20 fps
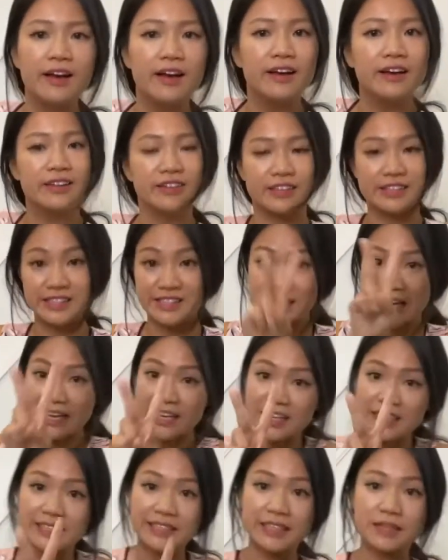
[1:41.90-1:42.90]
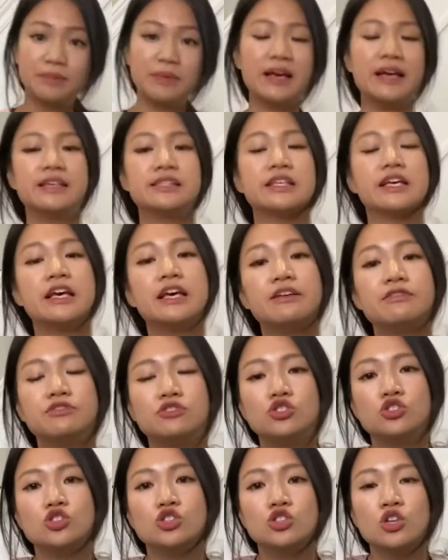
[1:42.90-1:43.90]
the second tip is, if
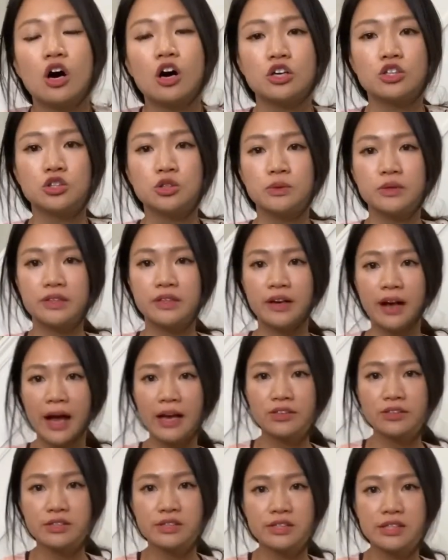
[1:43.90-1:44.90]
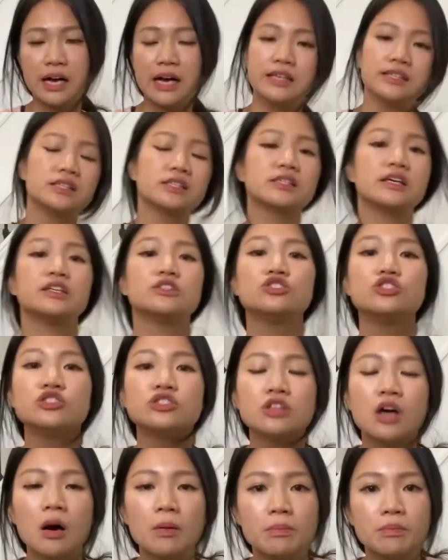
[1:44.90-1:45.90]
you are doing your exercises and you're
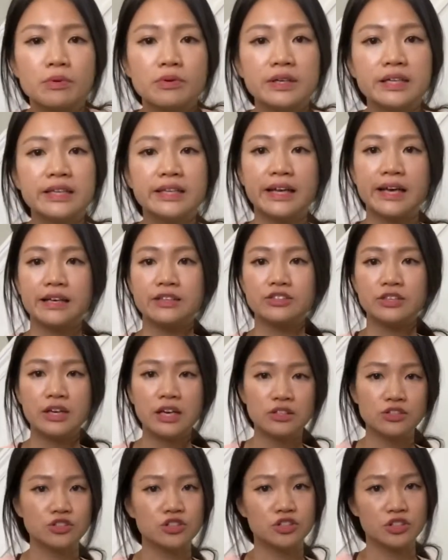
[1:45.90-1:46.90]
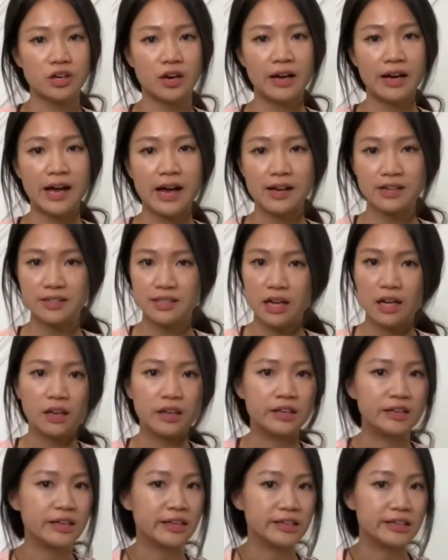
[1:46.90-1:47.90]
not breathing and you're not exhaling,
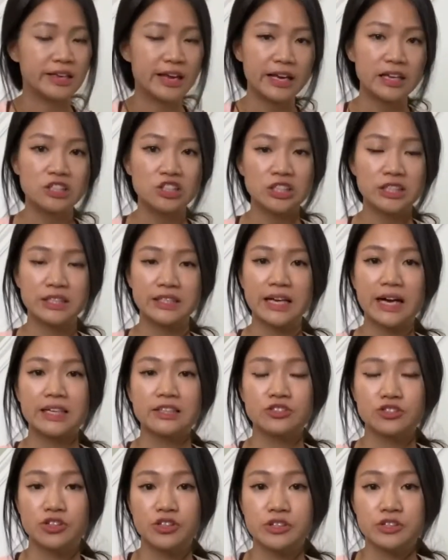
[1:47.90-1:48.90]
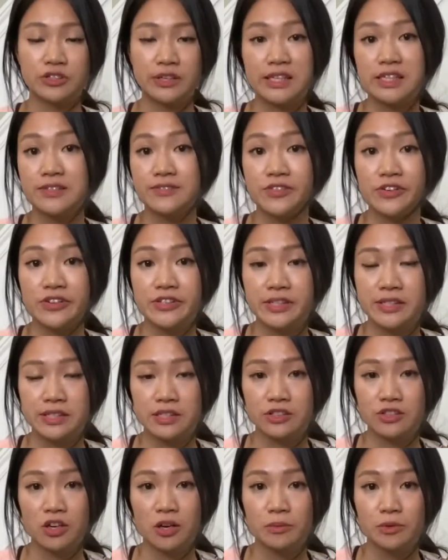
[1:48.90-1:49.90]
engaging that transversus
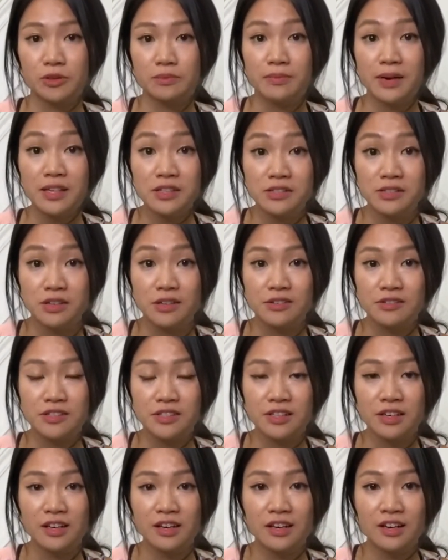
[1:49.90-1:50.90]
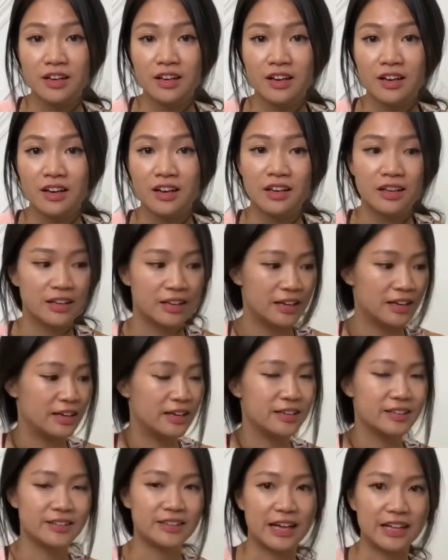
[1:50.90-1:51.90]
abdominal muscles,
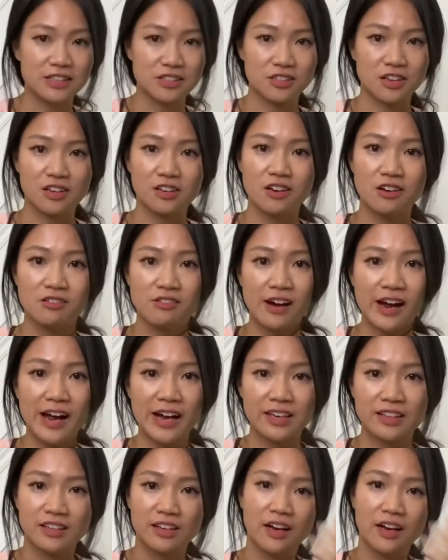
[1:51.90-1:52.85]
that's not correct.